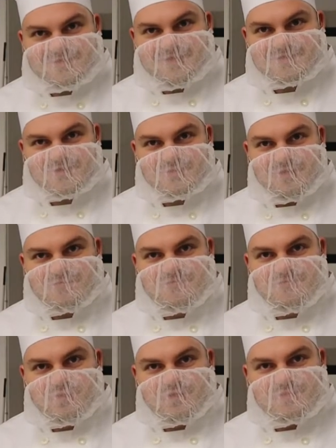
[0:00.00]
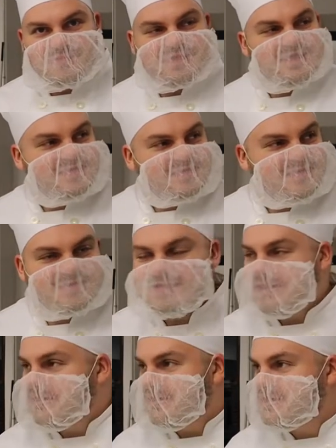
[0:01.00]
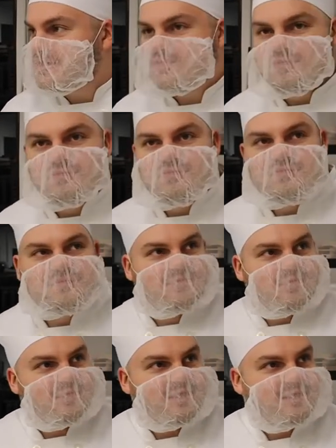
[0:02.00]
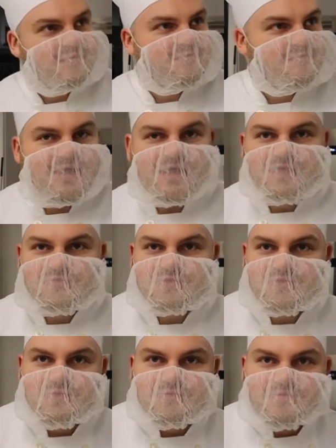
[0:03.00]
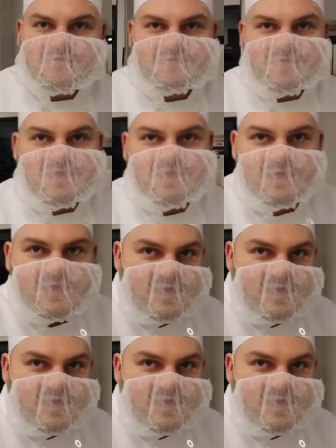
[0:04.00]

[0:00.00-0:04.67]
that took about 40 minutes. It's now like 2.45 or 2.50